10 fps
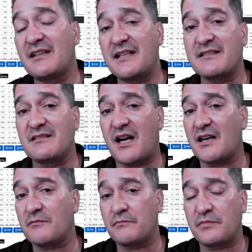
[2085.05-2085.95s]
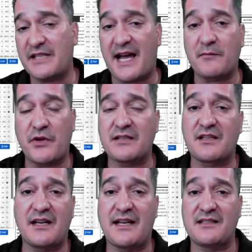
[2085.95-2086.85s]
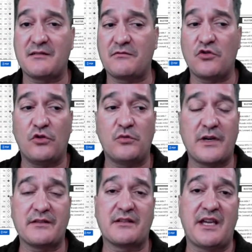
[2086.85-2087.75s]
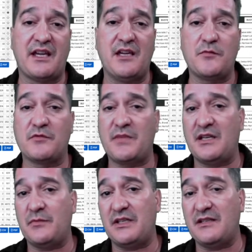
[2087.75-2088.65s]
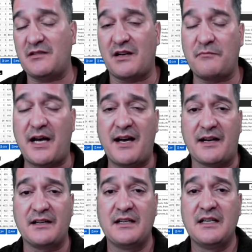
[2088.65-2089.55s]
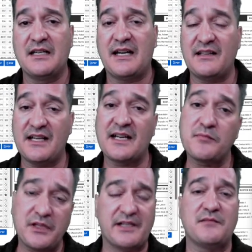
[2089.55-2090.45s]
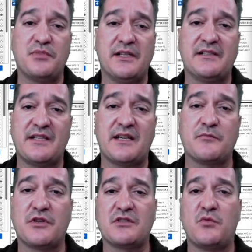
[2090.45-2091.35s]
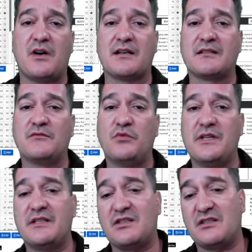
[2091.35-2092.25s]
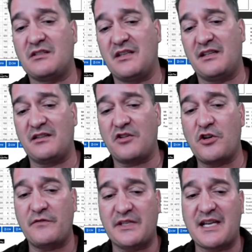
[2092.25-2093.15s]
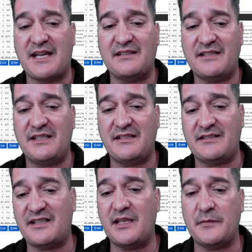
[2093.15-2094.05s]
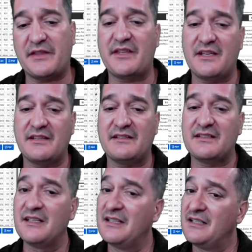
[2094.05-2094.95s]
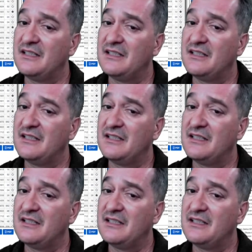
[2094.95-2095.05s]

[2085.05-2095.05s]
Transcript: unless Dak Prescott has a cold weather game, or maybe he's on bye. And then I plan on playing Teddy Bridgewater, which in the COVID-19 scheme of things,